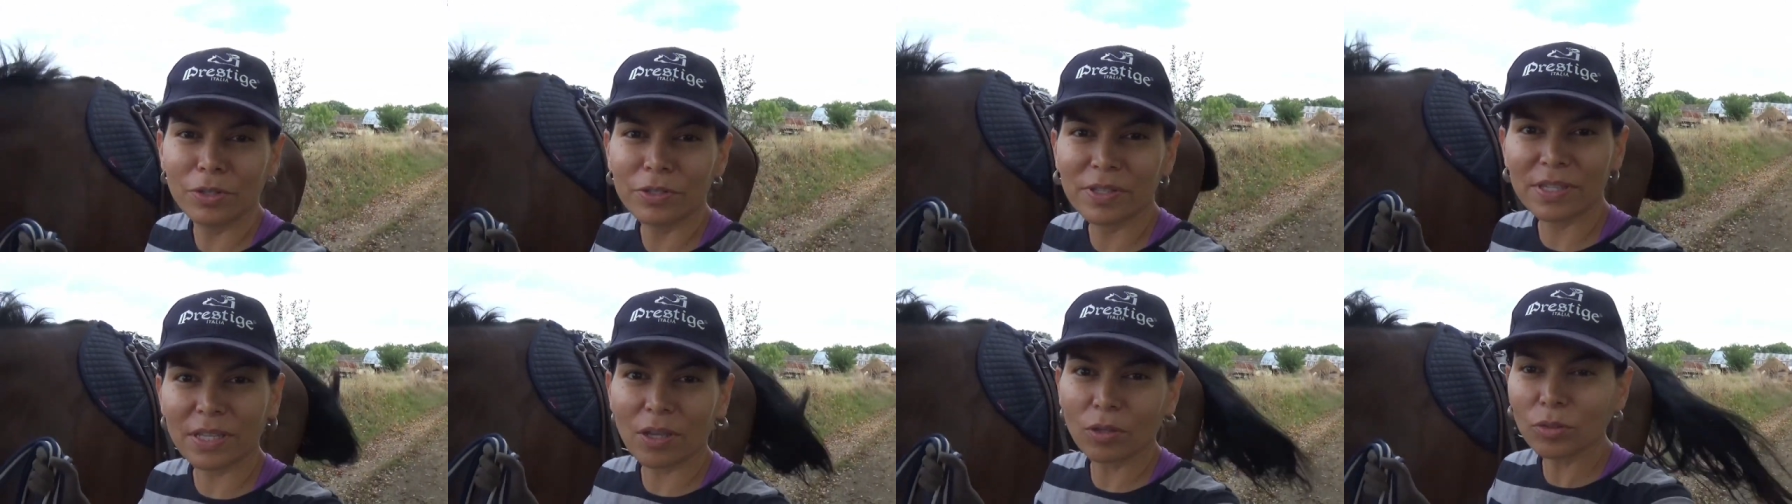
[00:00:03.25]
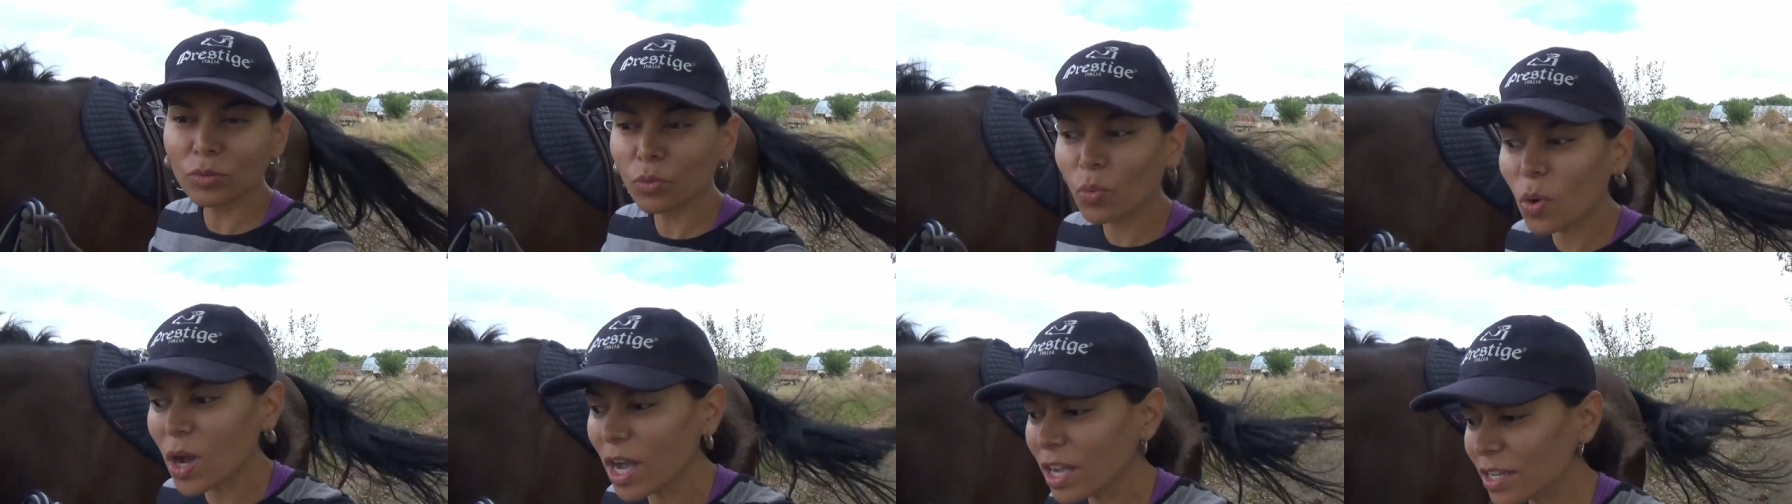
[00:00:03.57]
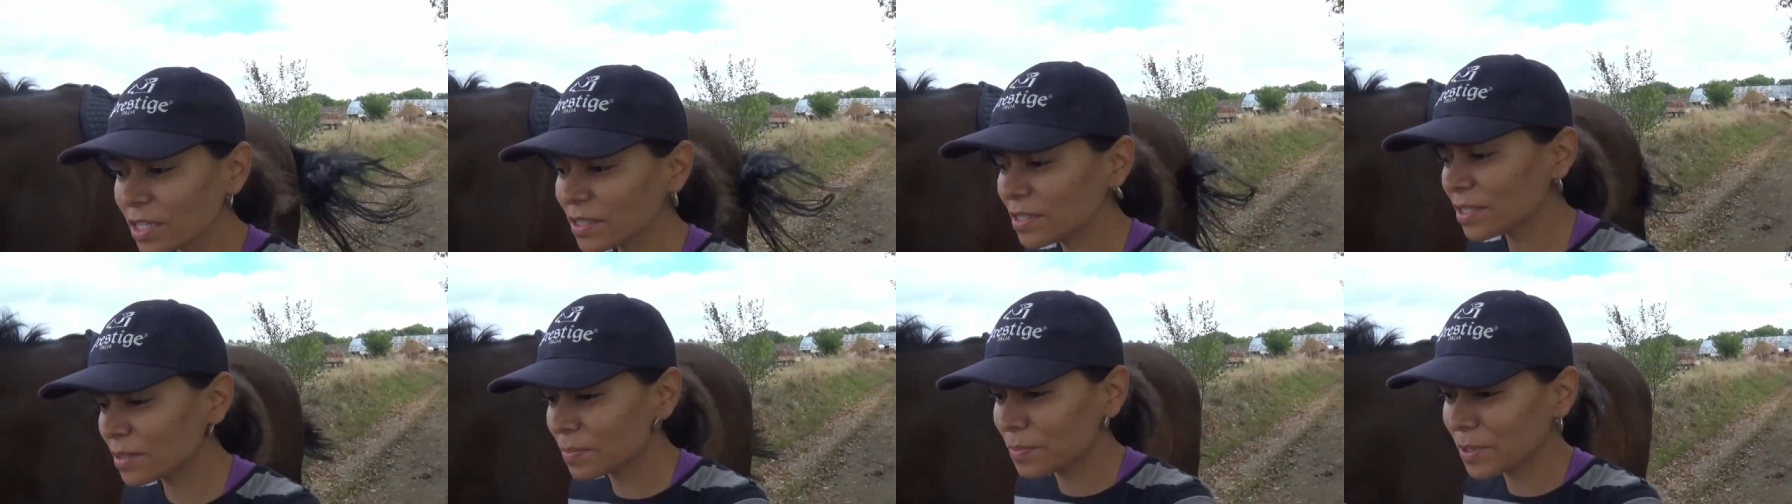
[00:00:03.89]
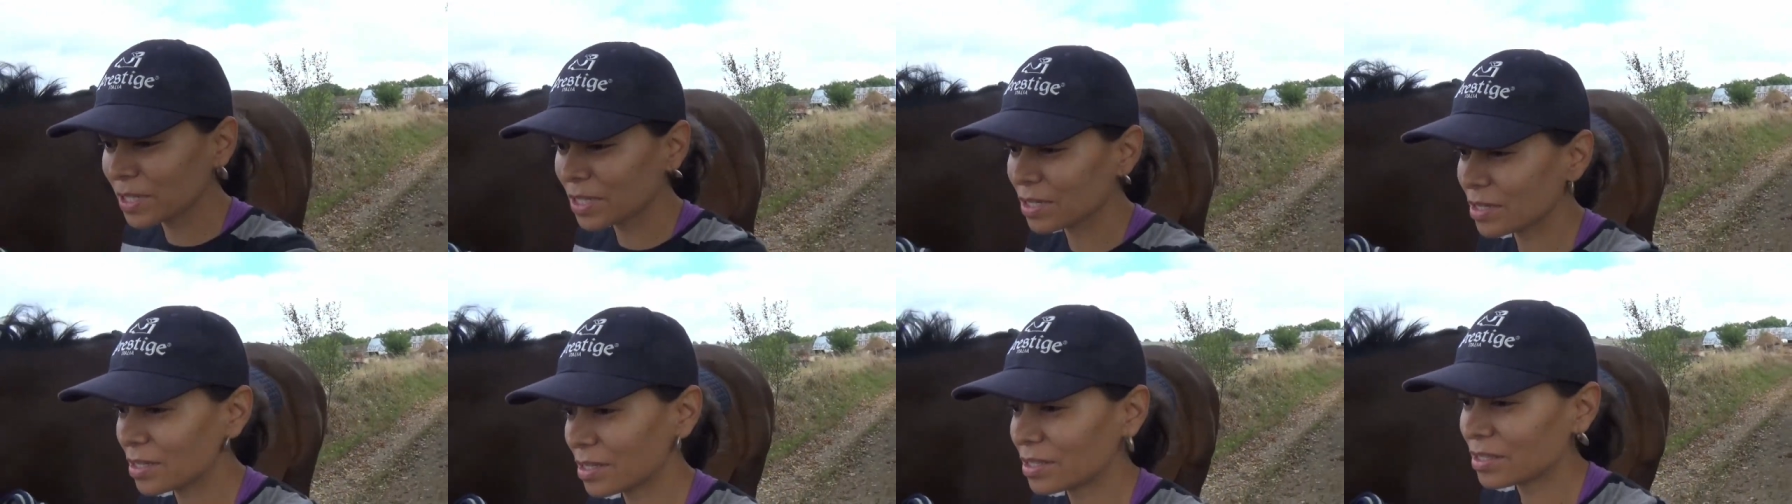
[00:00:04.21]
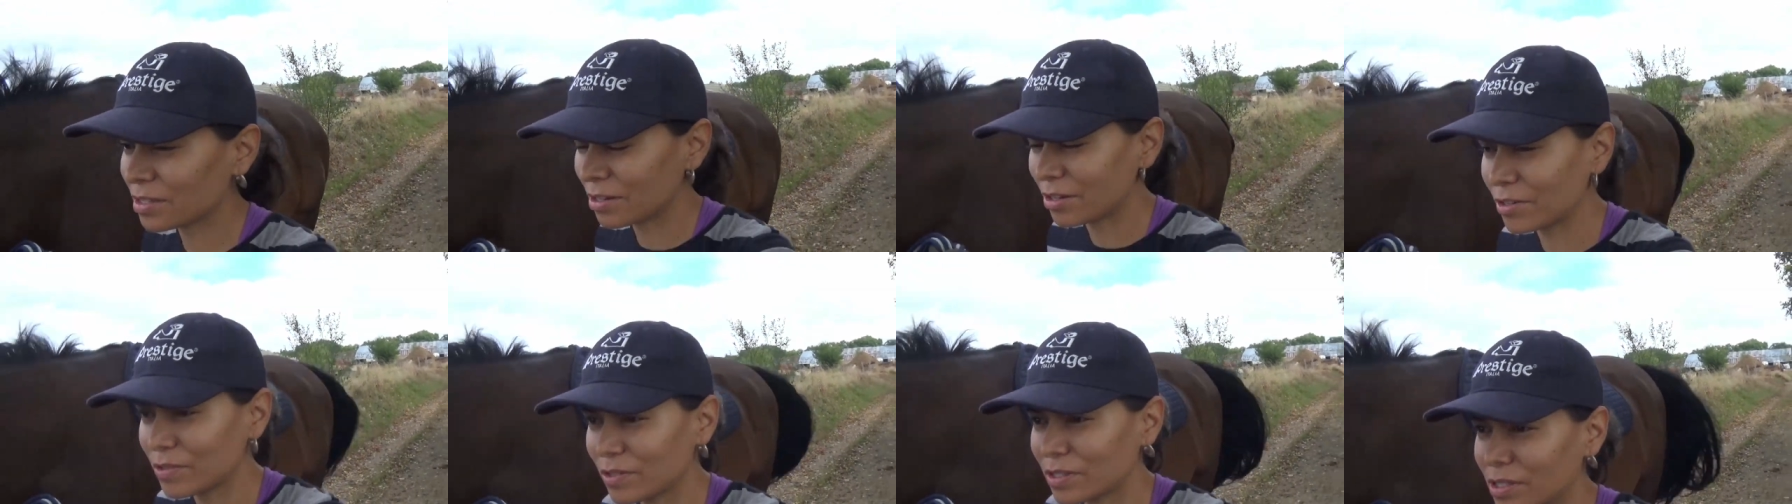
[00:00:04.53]
sound wise because
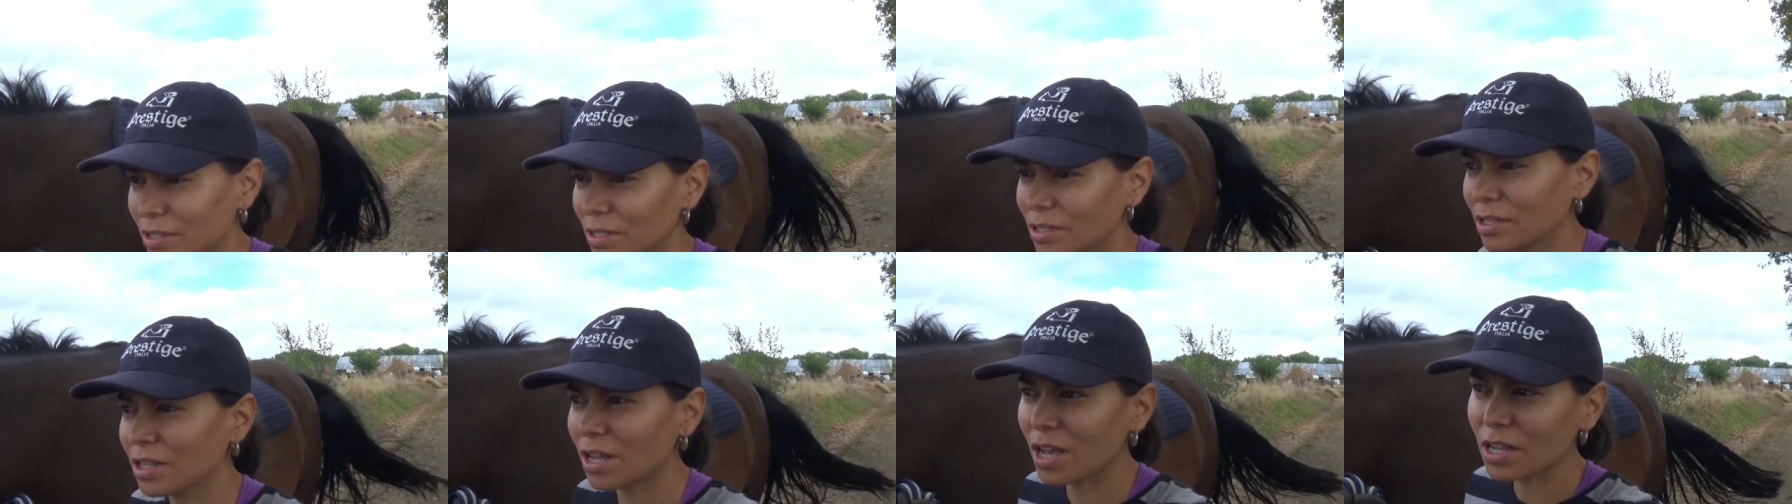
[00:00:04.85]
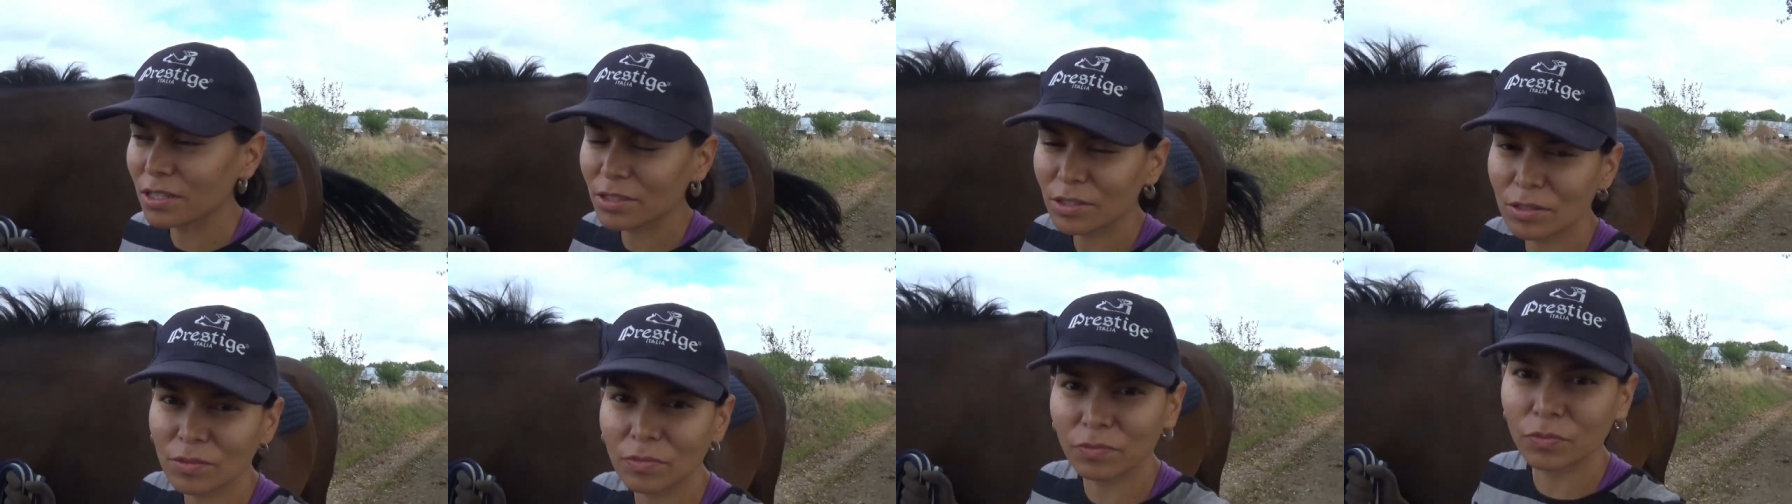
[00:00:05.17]
there's lots